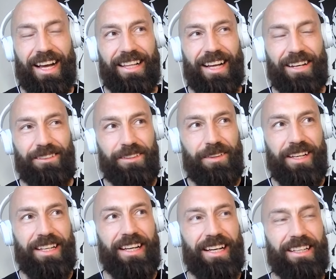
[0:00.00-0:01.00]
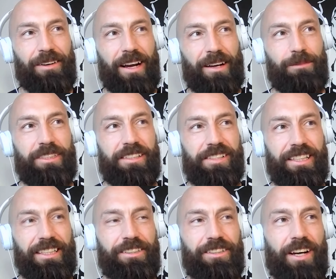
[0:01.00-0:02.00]
I th- also think you know I was listening
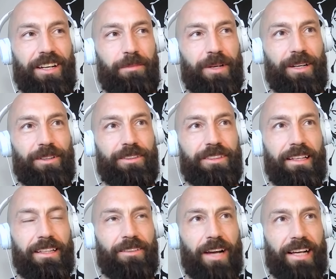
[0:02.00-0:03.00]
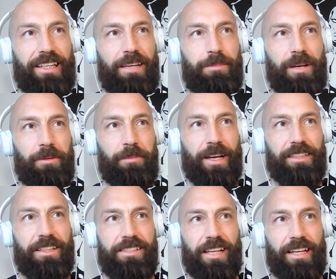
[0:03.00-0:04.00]
to you talk about you know I keep coming back
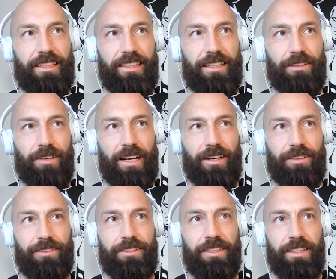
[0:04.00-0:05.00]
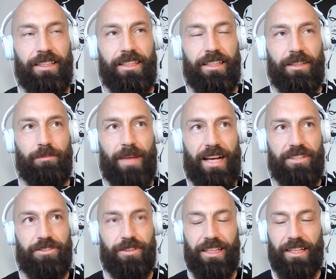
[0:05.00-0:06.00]
to this idea around
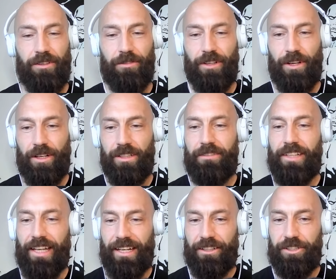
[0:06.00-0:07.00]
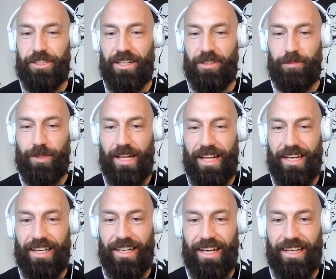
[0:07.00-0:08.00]
mastery over all of the energy on the
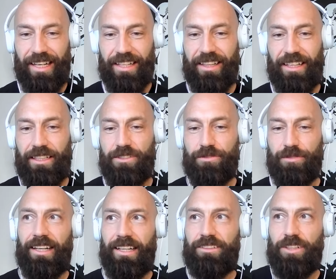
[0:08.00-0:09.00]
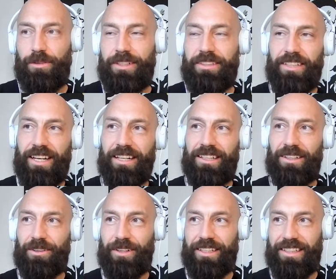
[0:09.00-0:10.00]
planet, and I think it's it's coincidental
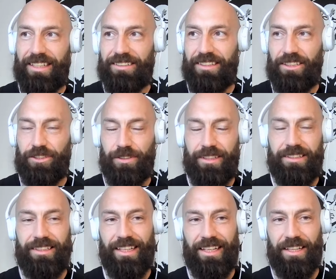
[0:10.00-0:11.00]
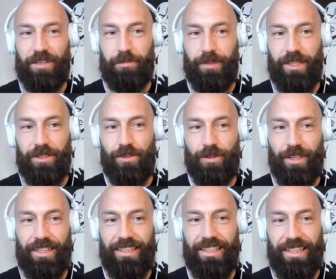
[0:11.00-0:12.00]
or it's interesting that
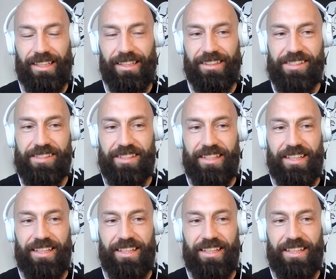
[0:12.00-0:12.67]
Bitcoin is